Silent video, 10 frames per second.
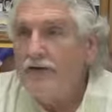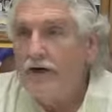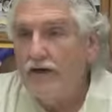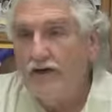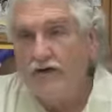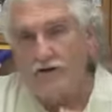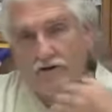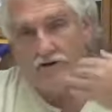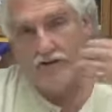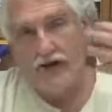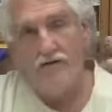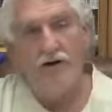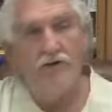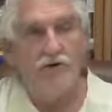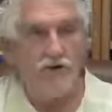But it's
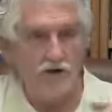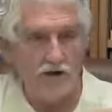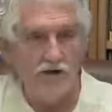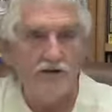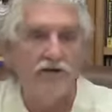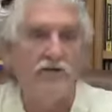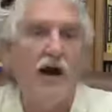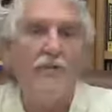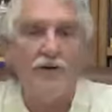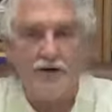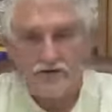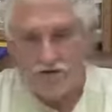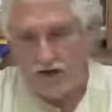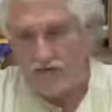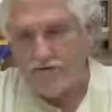evident when you look in the tropics,
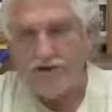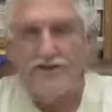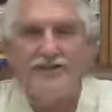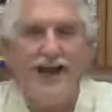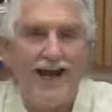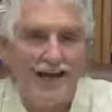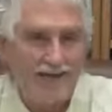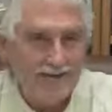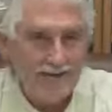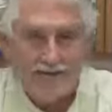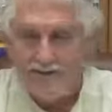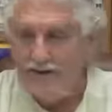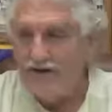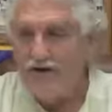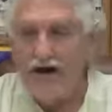you have just sand.
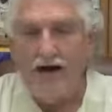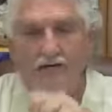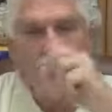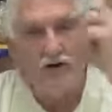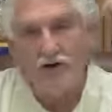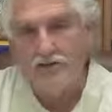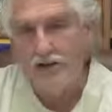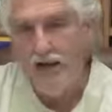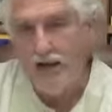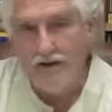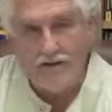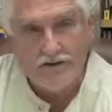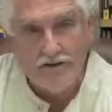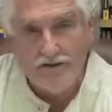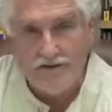You have, of course, the
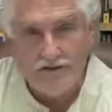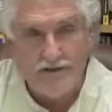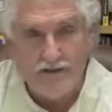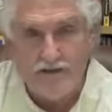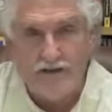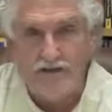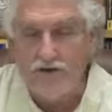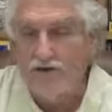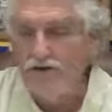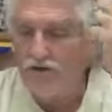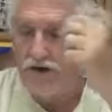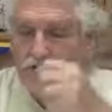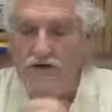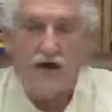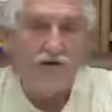sun is acidic, so you
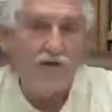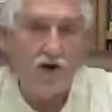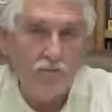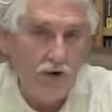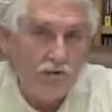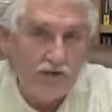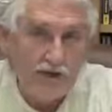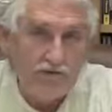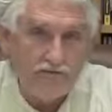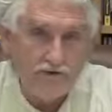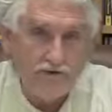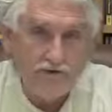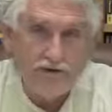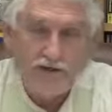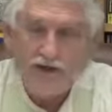have low-protein
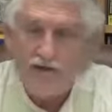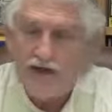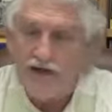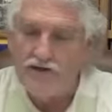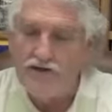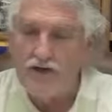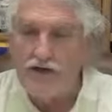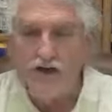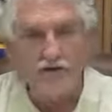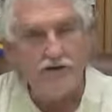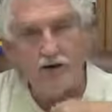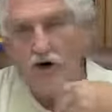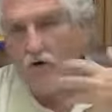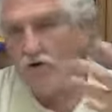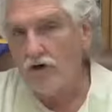food. As you get into the
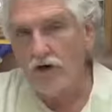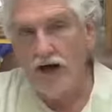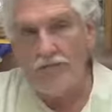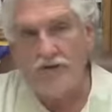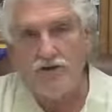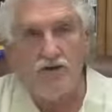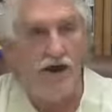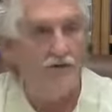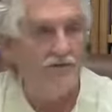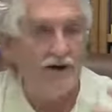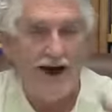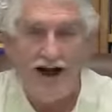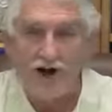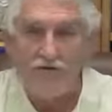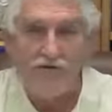colder climates, you have
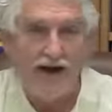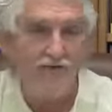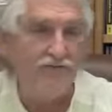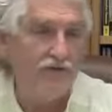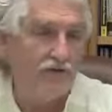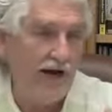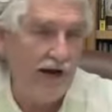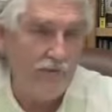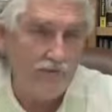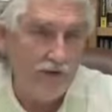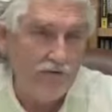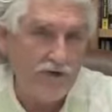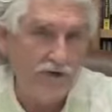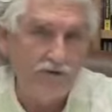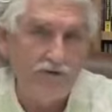higher fat food, higher
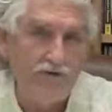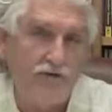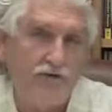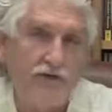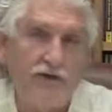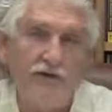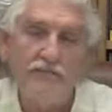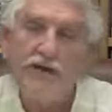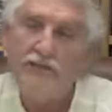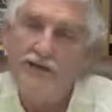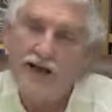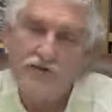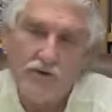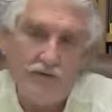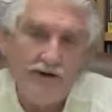protein food. Maybe
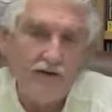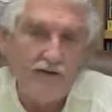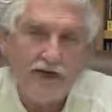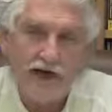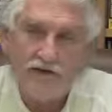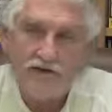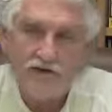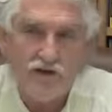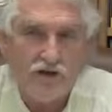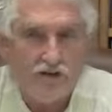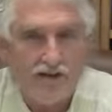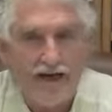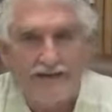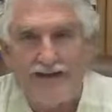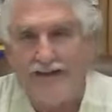that's where medical doctors look at
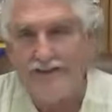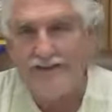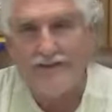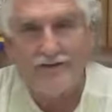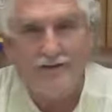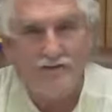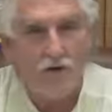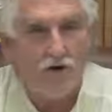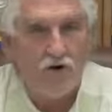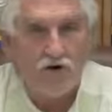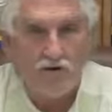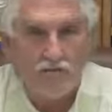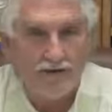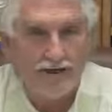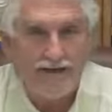that. They consider us more
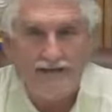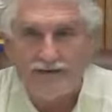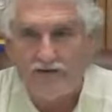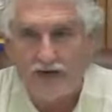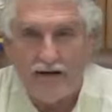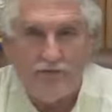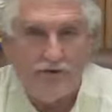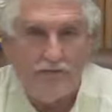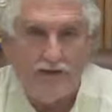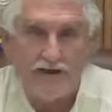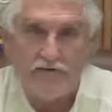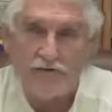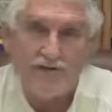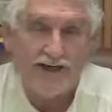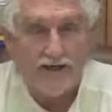northern beings than tropical beings,
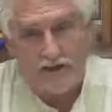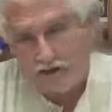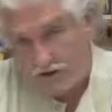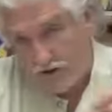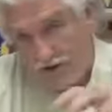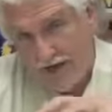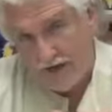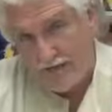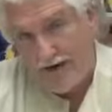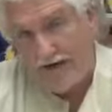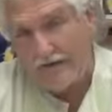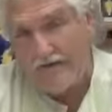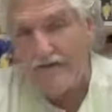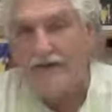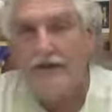which they need to turn that
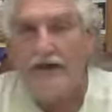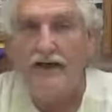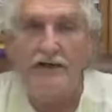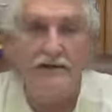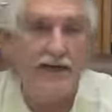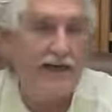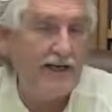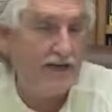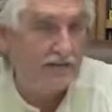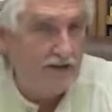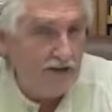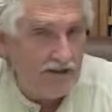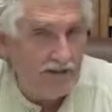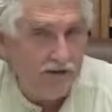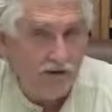around. And understand, even in
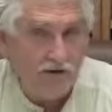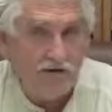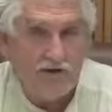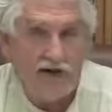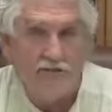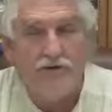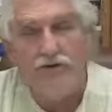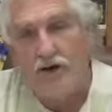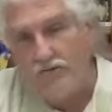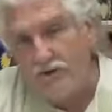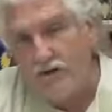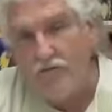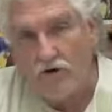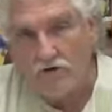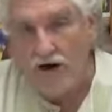living northern climates, you have to eat
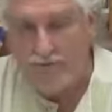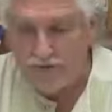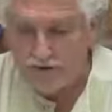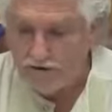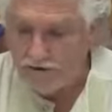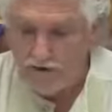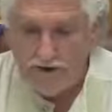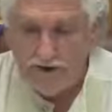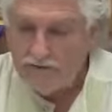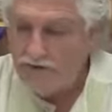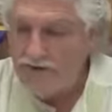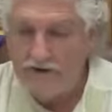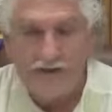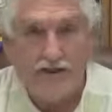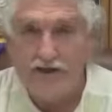more tropical,
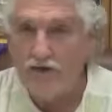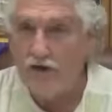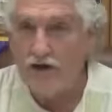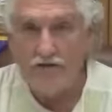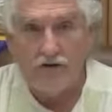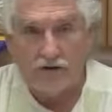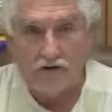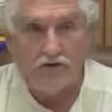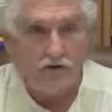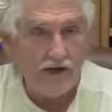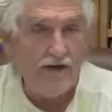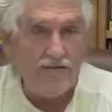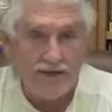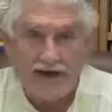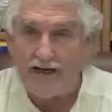because eating northern
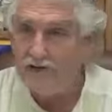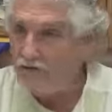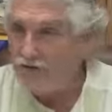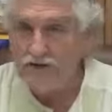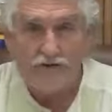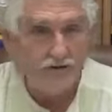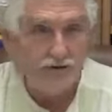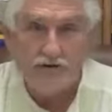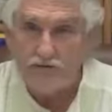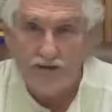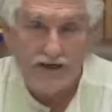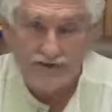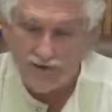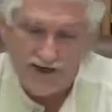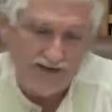climate diets will end you sick no
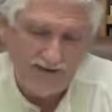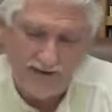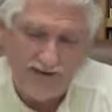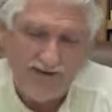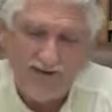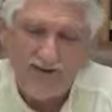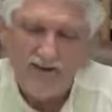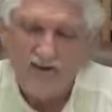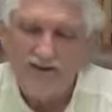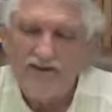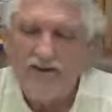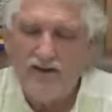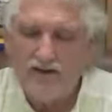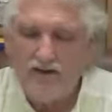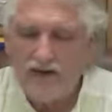matter what.
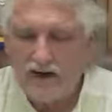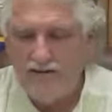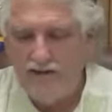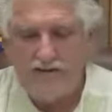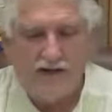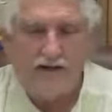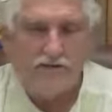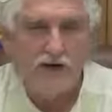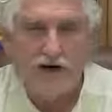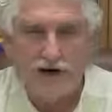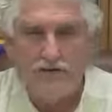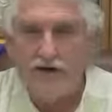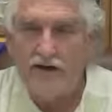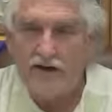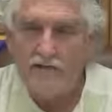So I think that's right. I
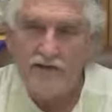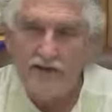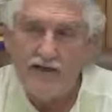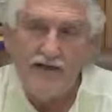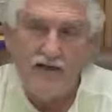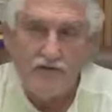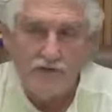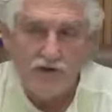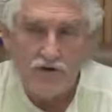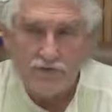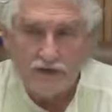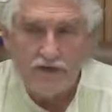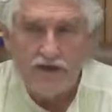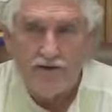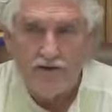think eliminating your
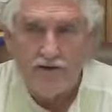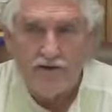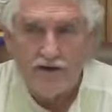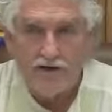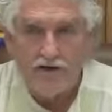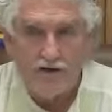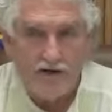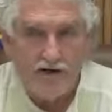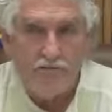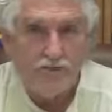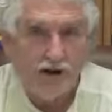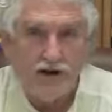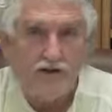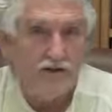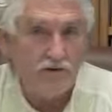meat and your dairy
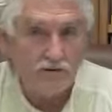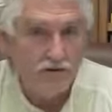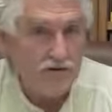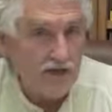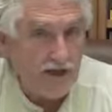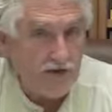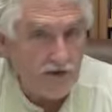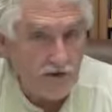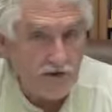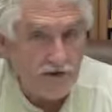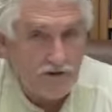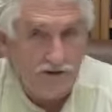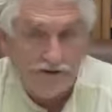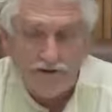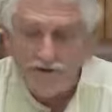products are first things first.